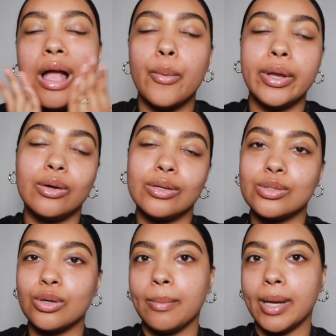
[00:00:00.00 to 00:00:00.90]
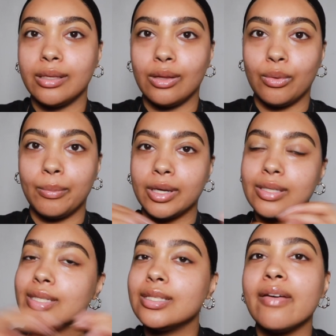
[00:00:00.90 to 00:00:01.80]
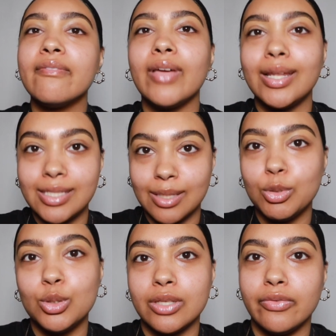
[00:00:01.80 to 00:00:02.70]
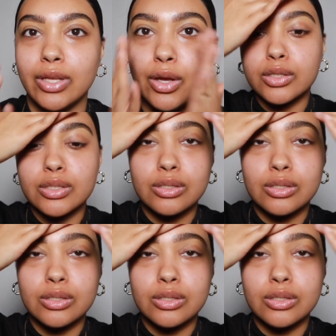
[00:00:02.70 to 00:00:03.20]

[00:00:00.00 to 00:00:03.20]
We're not going to talk about the other one because this is a Fenty Beauty video.